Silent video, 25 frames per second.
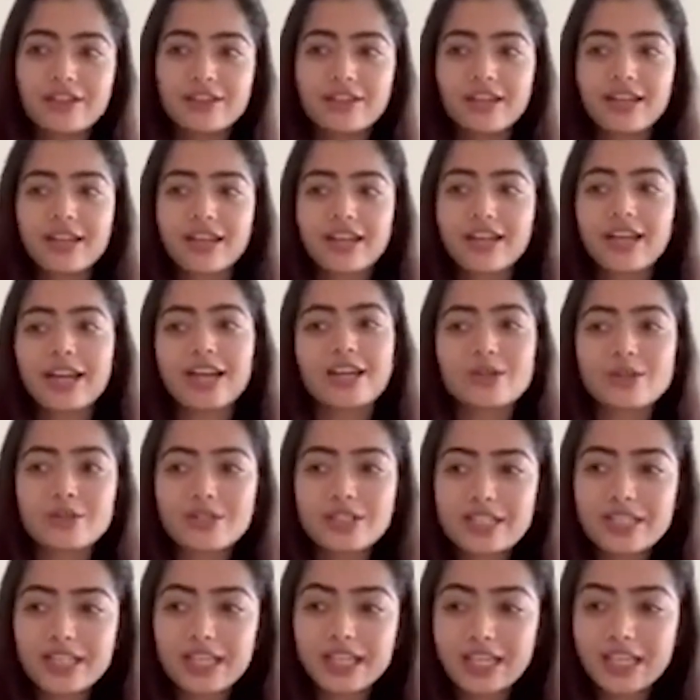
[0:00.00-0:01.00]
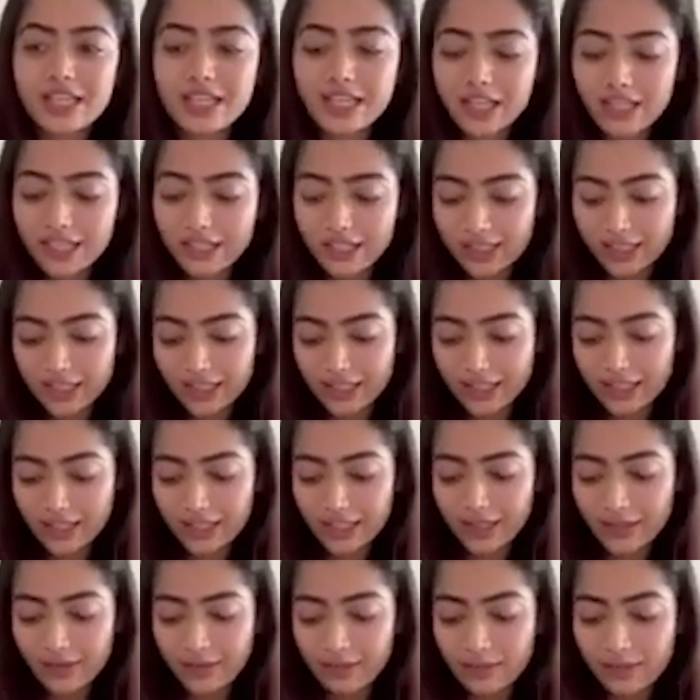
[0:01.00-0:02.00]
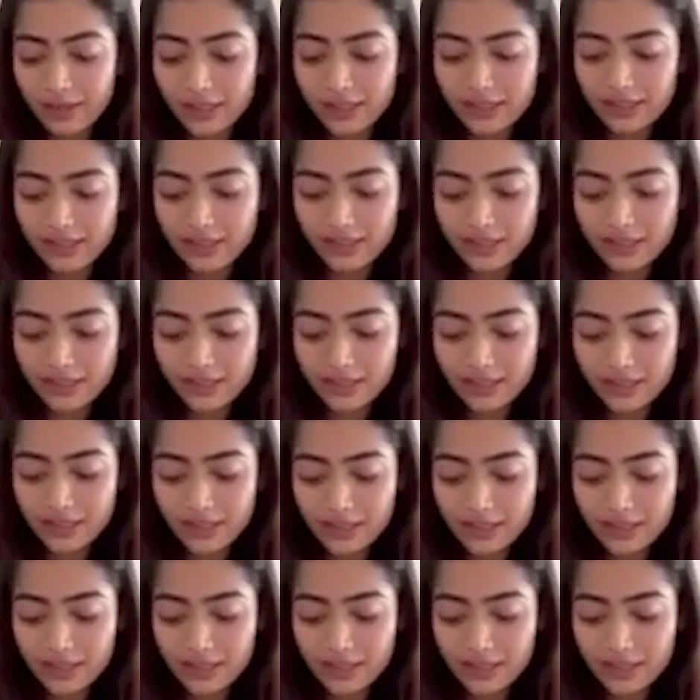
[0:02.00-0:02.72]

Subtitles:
And I was thinking, because